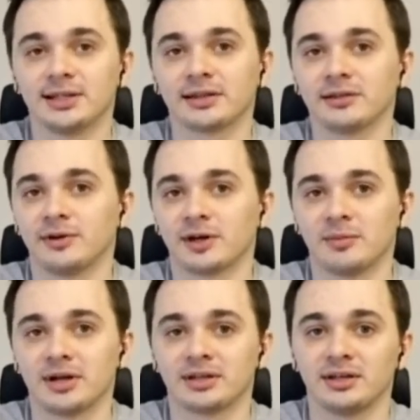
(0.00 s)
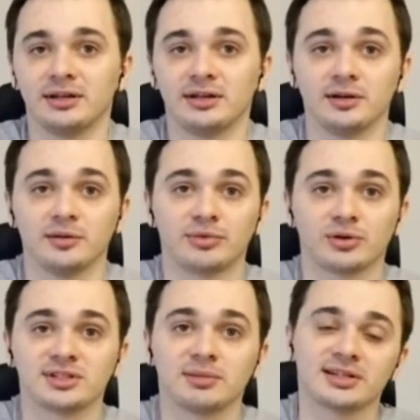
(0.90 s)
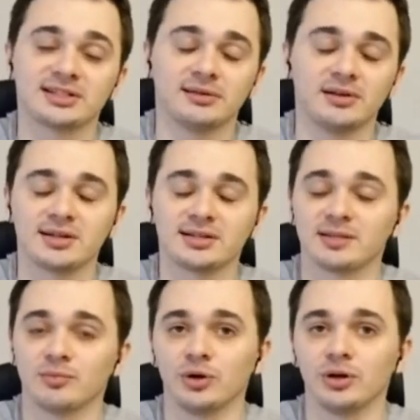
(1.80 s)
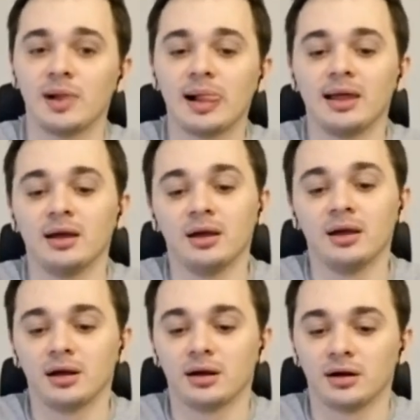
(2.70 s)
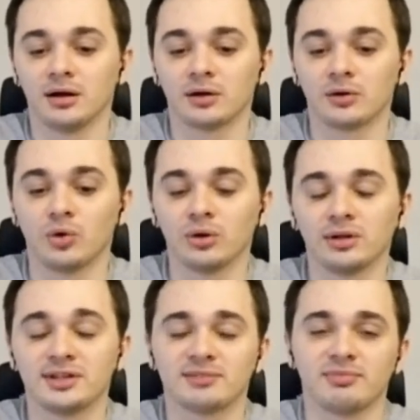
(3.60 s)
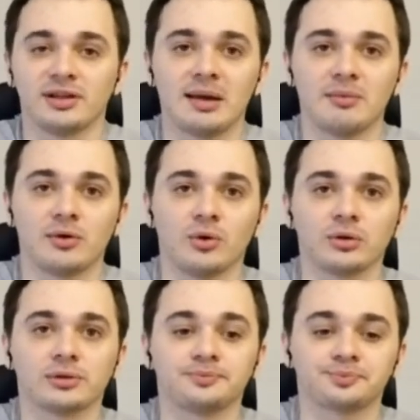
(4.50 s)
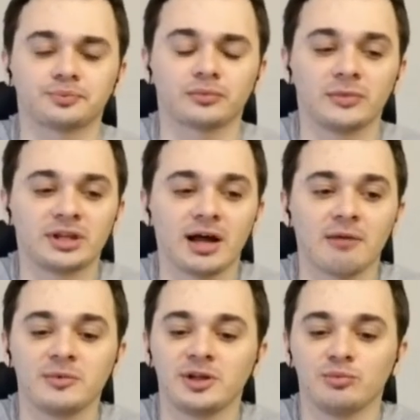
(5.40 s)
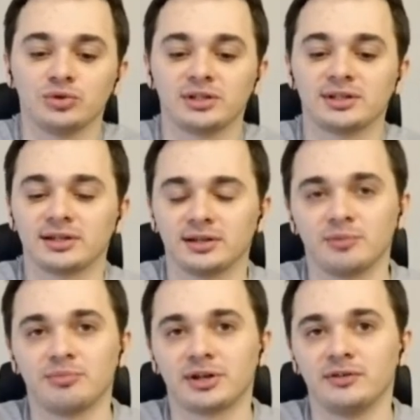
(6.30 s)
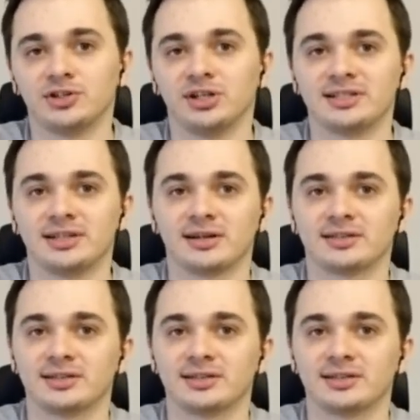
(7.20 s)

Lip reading: Firmware like this can have an unusual format. For example, it can be just,